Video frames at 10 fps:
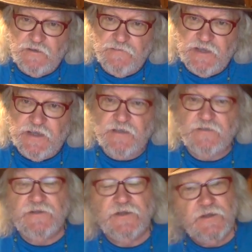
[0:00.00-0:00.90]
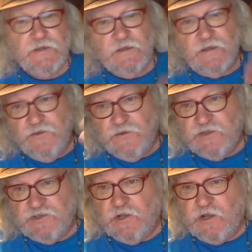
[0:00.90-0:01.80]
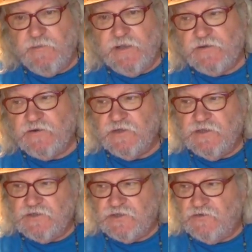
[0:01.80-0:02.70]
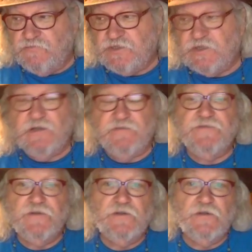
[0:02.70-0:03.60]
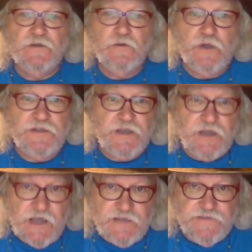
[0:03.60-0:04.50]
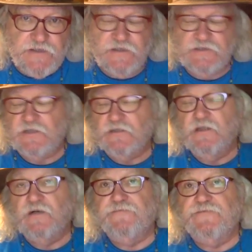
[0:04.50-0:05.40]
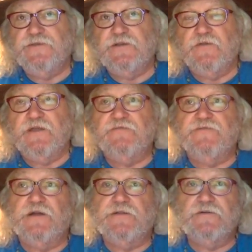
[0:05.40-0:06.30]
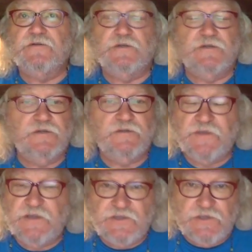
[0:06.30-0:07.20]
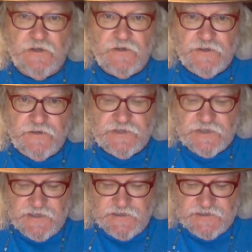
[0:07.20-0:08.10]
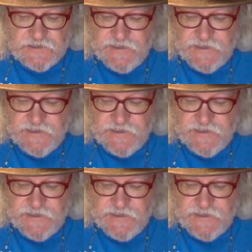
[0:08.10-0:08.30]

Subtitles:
And you can talk about her in terms of what the conflict is, the love for the grandfather, things along those lines.